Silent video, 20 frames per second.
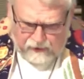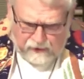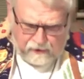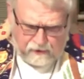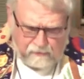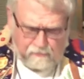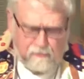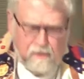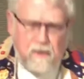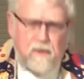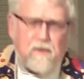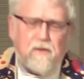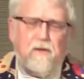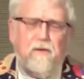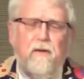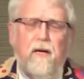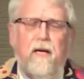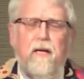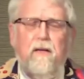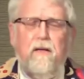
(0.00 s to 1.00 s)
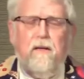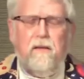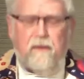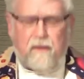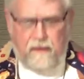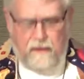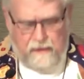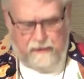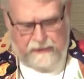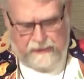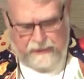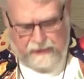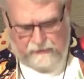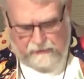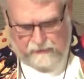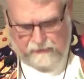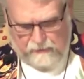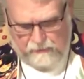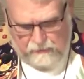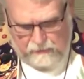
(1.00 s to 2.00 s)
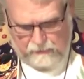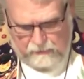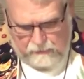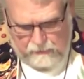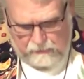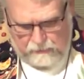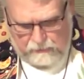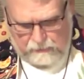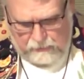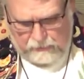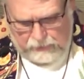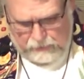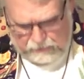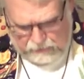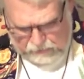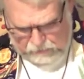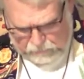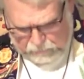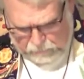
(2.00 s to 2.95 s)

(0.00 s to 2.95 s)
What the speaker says: him is greater than death. And his